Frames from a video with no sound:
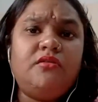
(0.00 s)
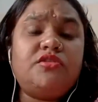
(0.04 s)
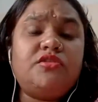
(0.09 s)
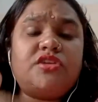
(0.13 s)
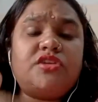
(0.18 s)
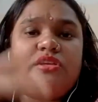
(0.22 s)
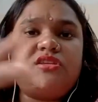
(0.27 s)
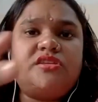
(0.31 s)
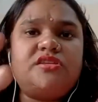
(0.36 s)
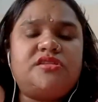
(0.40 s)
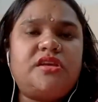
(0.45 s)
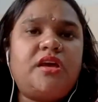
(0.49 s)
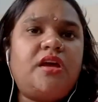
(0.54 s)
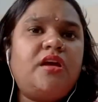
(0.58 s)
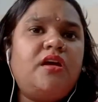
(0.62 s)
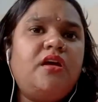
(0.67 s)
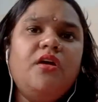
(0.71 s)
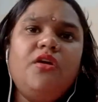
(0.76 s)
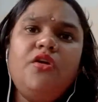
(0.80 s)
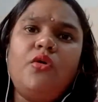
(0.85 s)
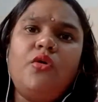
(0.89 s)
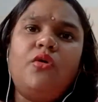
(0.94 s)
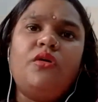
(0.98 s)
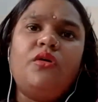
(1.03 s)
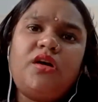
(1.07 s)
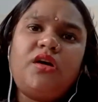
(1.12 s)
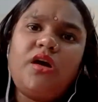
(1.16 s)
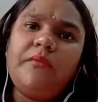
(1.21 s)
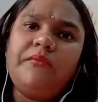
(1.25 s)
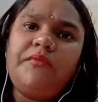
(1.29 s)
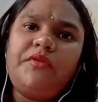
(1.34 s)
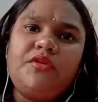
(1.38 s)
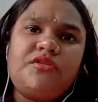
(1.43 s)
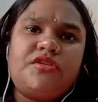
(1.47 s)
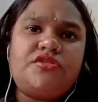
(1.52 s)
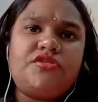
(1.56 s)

judges say, no, come to the